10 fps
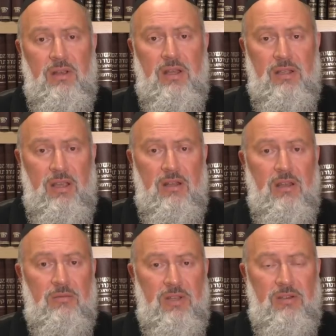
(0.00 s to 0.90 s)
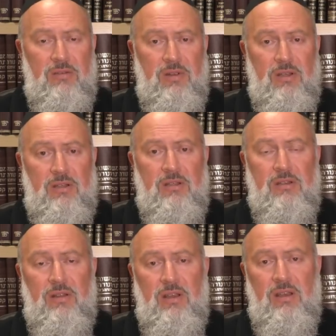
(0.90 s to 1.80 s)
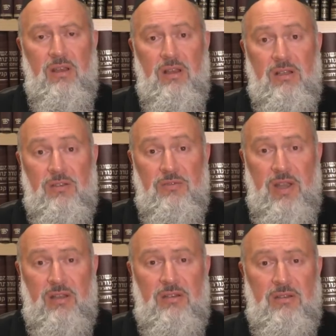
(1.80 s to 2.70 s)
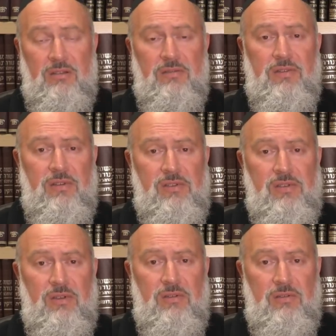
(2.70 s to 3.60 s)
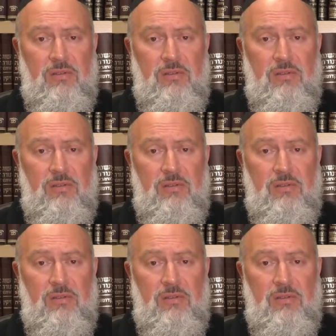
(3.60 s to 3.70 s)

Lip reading: And again, I reiterate, they are correct to feel so.